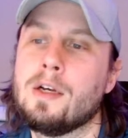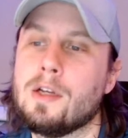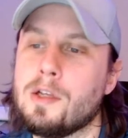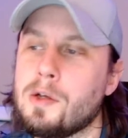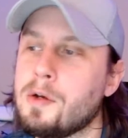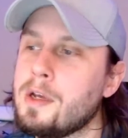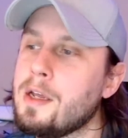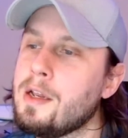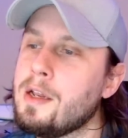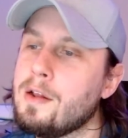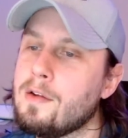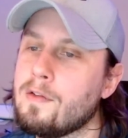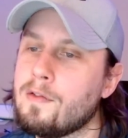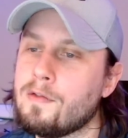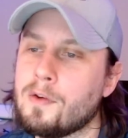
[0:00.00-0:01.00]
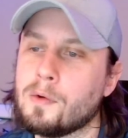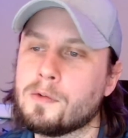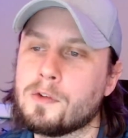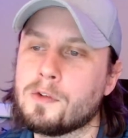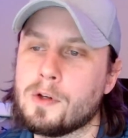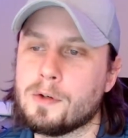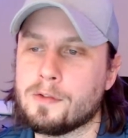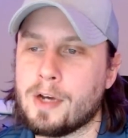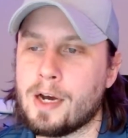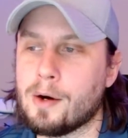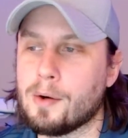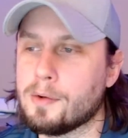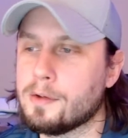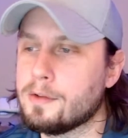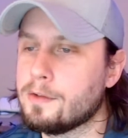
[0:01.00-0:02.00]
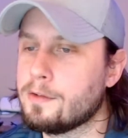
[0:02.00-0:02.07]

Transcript: you can filter those out.